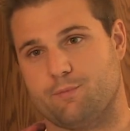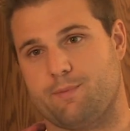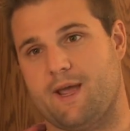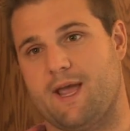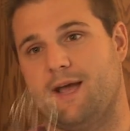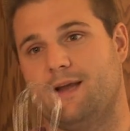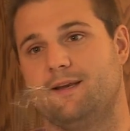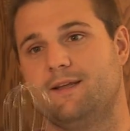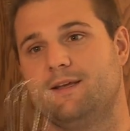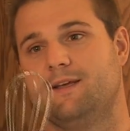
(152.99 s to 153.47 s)

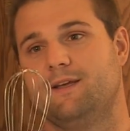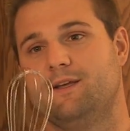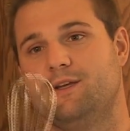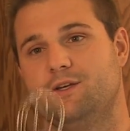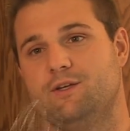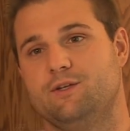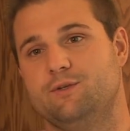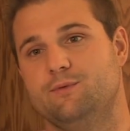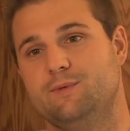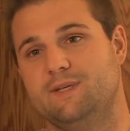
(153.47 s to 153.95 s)
pad,
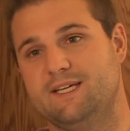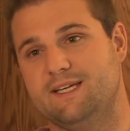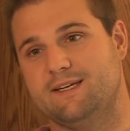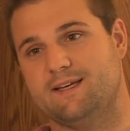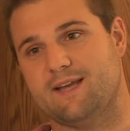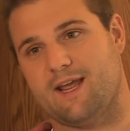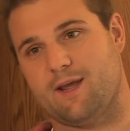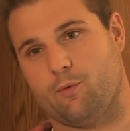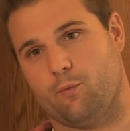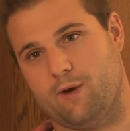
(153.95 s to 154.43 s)
you need
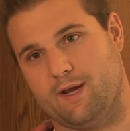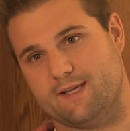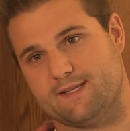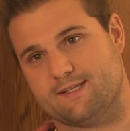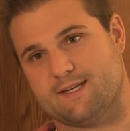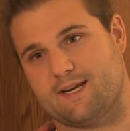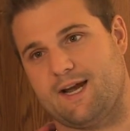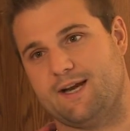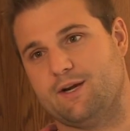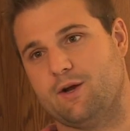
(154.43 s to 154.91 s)
a
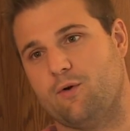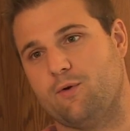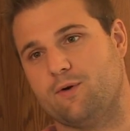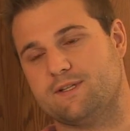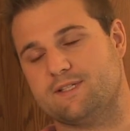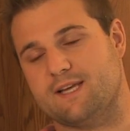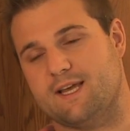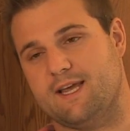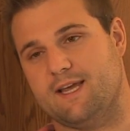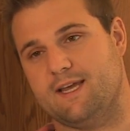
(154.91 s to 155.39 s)
whisk. I know
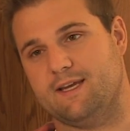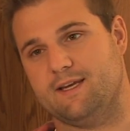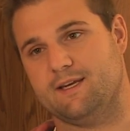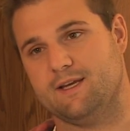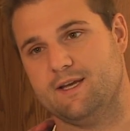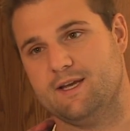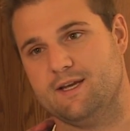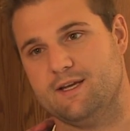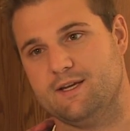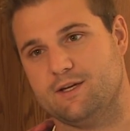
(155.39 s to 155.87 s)
it's a
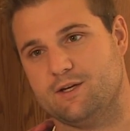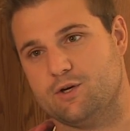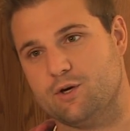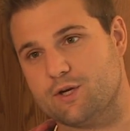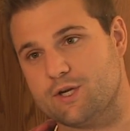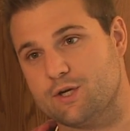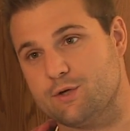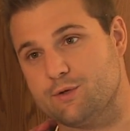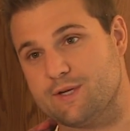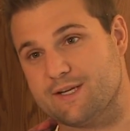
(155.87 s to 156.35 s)

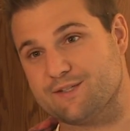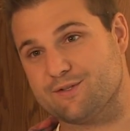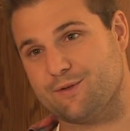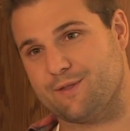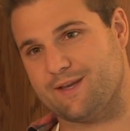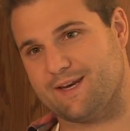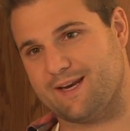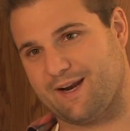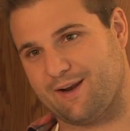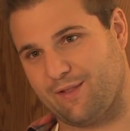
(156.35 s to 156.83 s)
cooking utensil
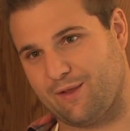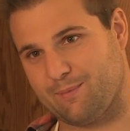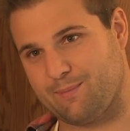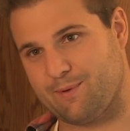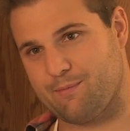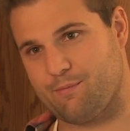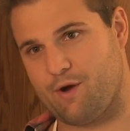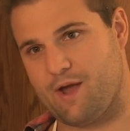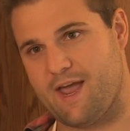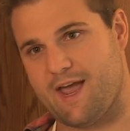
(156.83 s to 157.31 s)
that not a lot of
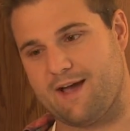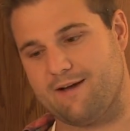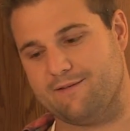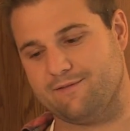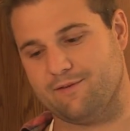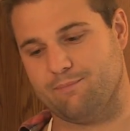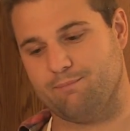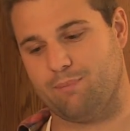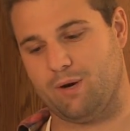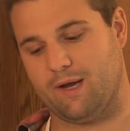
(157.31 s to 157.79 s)
people
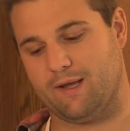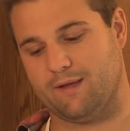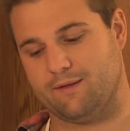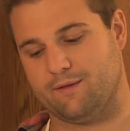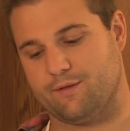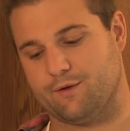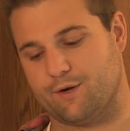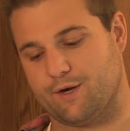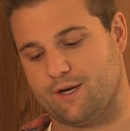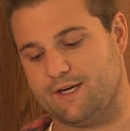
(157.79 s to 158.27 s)
have, but
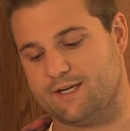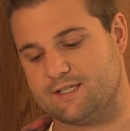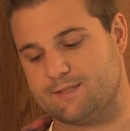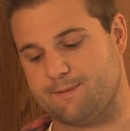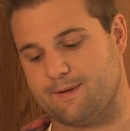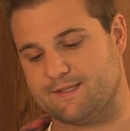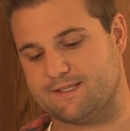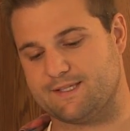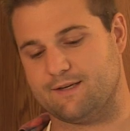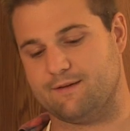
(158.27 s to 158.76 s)
they're
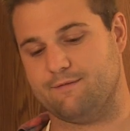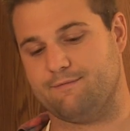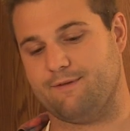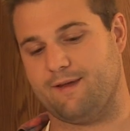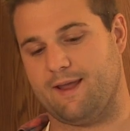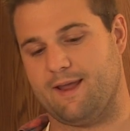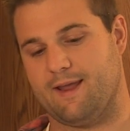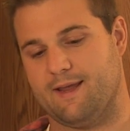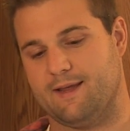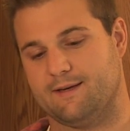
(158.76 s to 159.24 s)
inexpensive
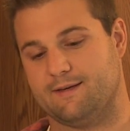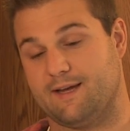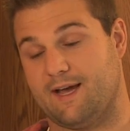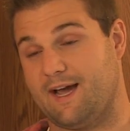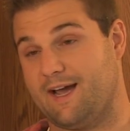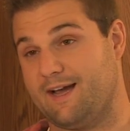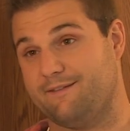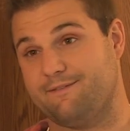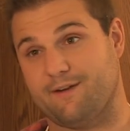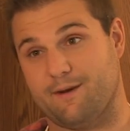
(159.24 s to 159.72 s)
and
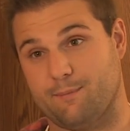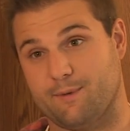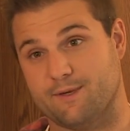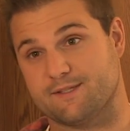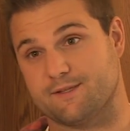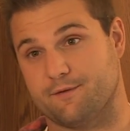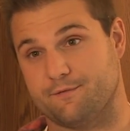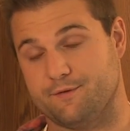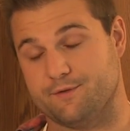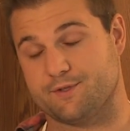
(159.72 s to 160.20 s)
I find
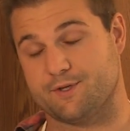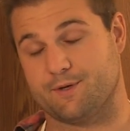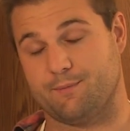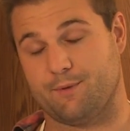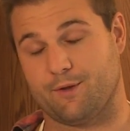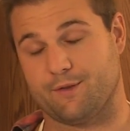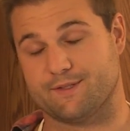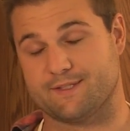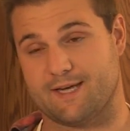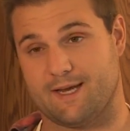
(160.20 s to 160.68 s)
myself using them
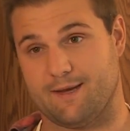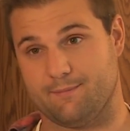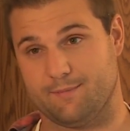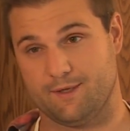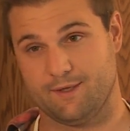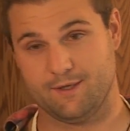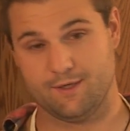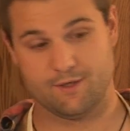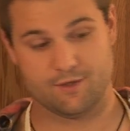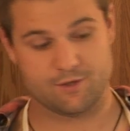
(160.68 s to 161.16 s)
all the time.
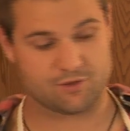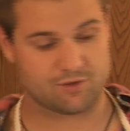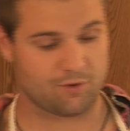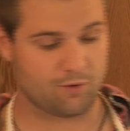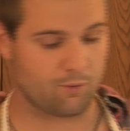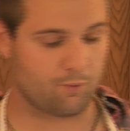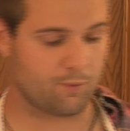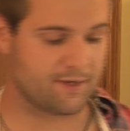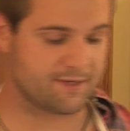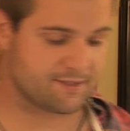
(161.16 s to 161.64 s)
So a
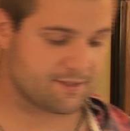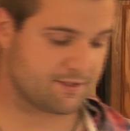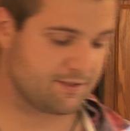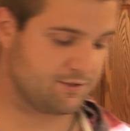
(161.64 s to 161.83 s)
whisk,